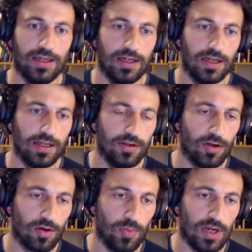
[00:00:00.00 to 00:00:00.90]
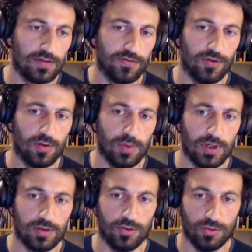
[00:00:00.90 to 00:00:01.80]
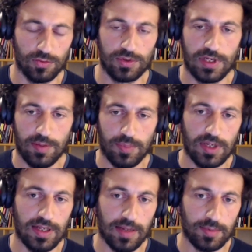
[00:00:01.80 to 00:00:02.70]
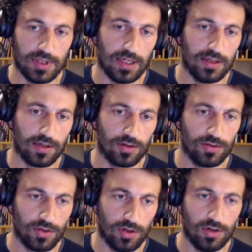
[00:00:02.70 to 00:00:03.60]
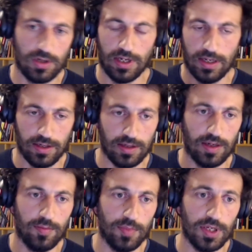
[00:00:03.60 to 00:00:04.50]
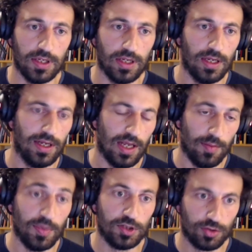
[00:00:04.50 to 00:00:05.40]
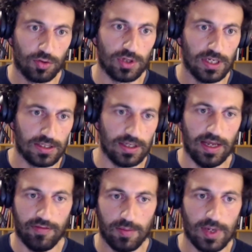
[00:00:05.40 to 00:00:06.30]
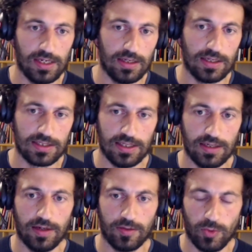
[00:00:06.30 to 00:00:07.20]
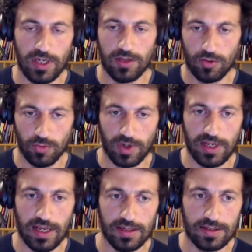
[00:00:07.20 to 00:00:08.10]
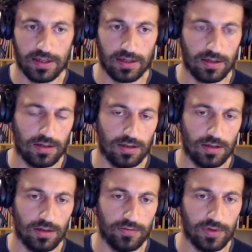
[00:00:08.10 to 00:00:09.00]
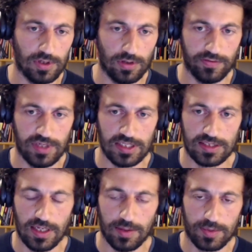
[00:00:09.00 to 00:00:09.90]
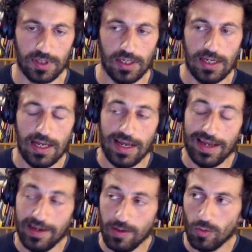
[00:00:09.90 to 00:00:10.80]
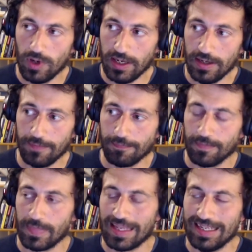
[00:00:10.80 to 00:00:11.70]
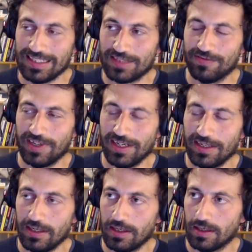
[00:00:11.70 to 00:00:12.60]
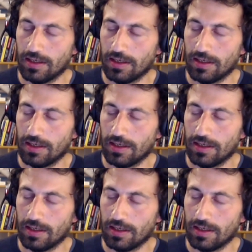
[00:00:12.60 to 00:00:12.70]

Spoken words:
in your platform to keep the depth under control and be sure that everybody understands that we need to re-enter of this depth. Anyway, it's very